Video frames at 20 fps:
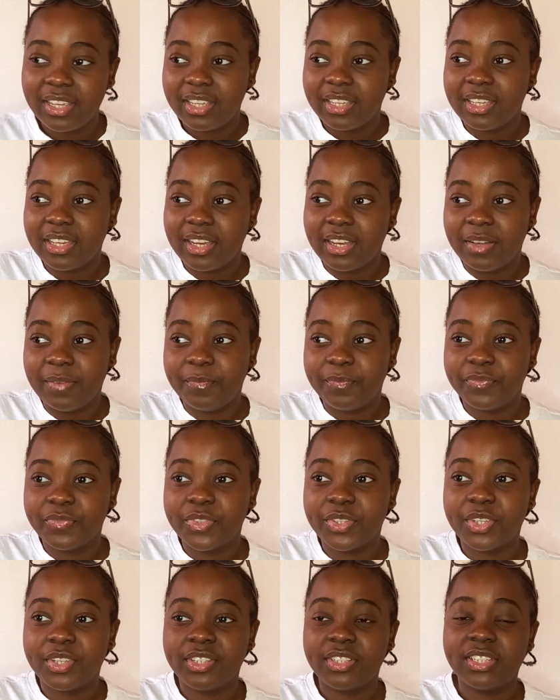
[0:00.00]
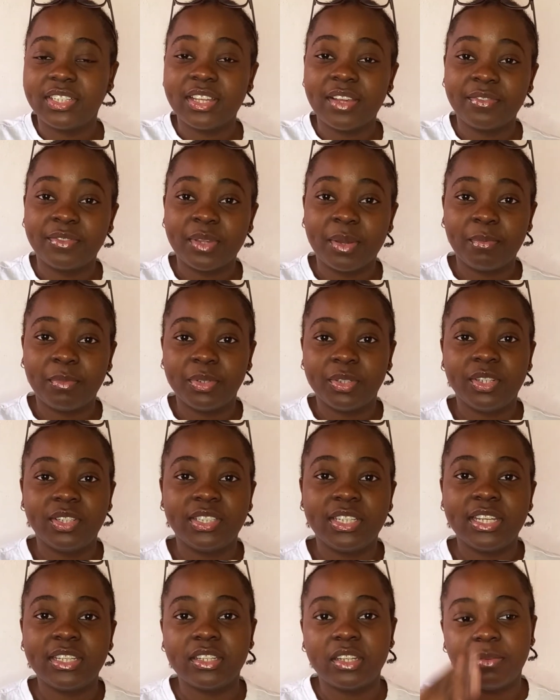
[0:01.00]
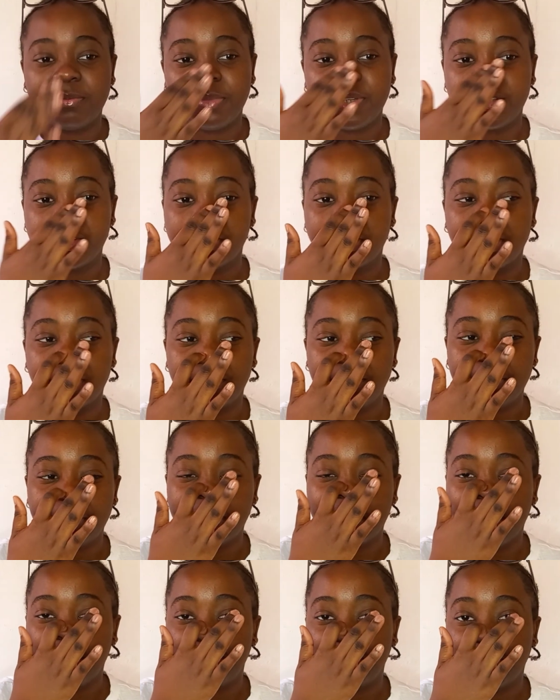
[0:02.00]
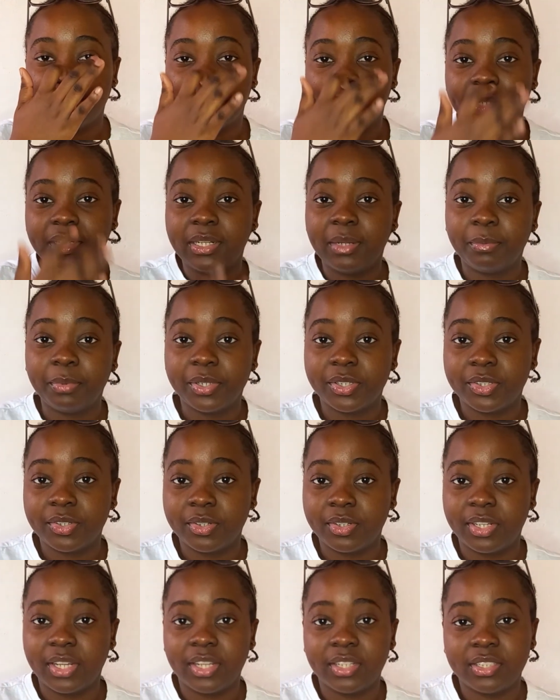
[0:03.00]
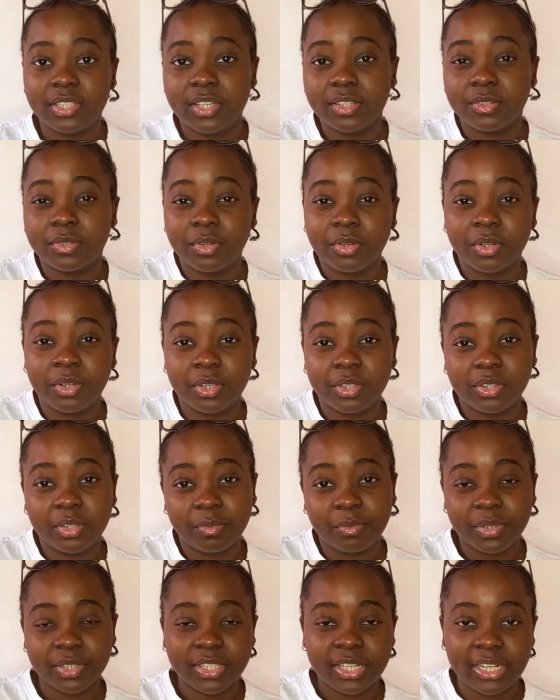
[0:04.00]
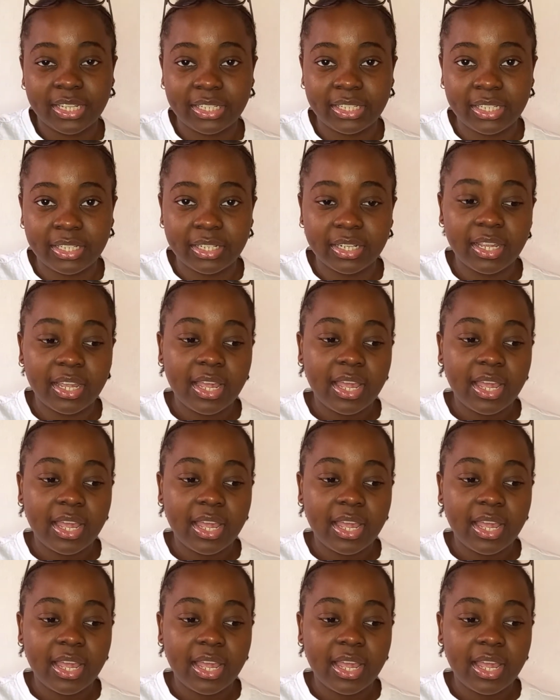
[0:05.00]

Yeah. So you just have to apologize and make sure you become a better person and just not hurt the person again.